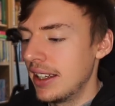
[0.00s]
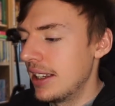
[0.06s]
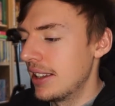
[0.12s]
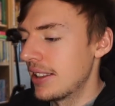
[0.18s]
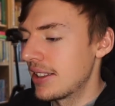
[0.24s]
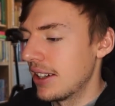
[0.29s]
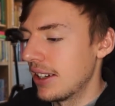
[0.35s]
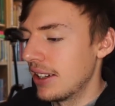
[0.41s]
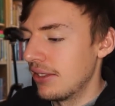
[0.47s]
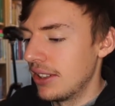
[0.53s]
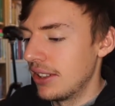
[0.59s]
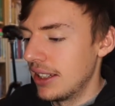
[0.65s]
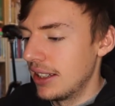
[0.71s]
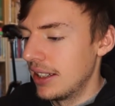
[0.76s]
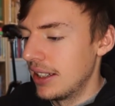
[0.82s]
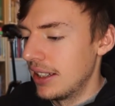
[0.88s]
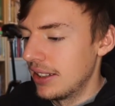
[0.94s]
inside of
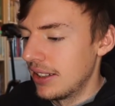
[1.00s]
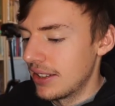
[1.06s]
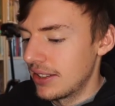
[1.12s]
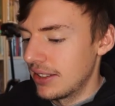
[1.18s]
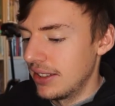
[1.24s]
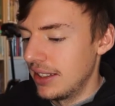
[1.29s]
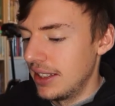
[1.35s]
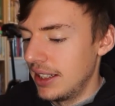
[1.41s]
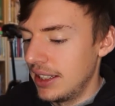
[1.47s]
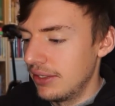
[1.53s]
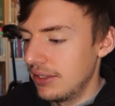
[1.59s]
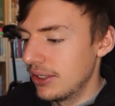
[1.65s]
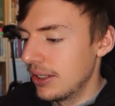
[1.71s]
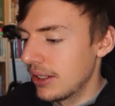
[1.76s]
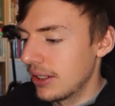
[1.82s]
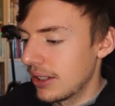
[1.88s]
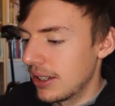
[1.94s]
it, and it doesn't
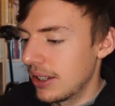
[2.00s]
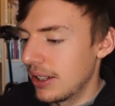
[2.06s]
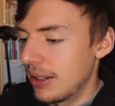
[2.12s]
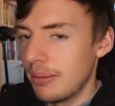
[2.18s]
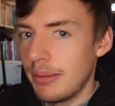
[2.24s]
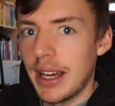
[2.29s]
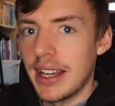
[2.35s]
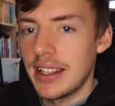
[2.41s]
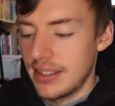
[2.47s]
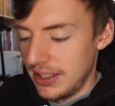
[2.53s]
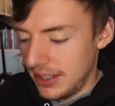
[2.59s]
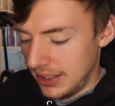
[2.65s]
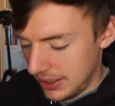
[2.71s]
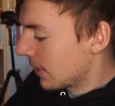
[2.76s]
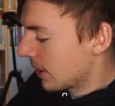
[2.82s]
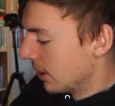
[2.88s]
even matter.